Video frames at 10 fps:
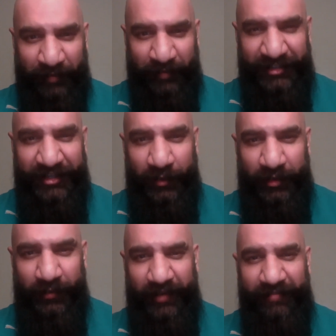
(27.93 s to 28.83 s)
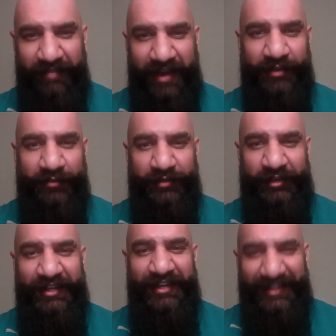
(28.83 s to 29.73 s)
sitting all the way in Vancouver.
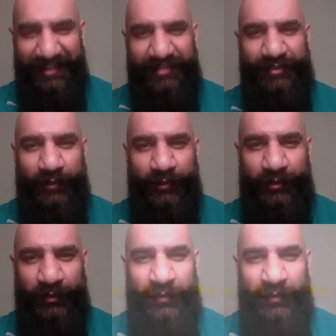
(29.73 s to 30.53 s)
Let's talk to